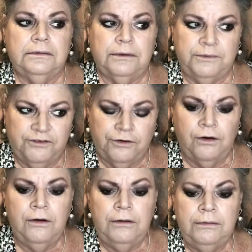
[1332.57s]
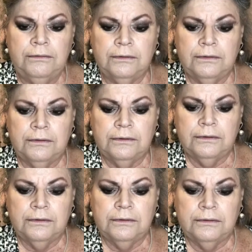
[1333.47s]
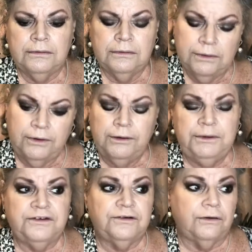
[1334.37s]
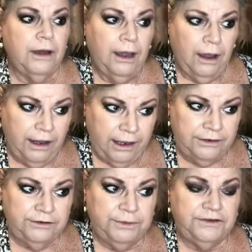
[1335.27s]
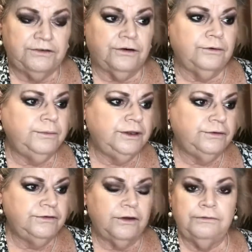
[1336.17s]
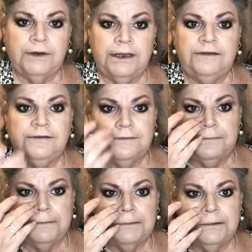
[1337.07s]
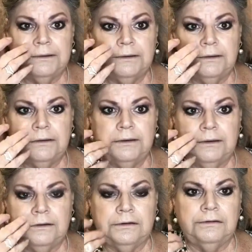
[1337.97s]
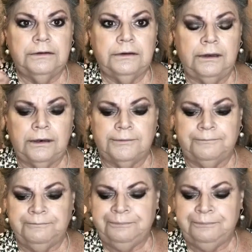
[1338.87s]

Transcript: I'm strong. Well, I've got to be strong. I had to be strong because I raised Erica and Colin.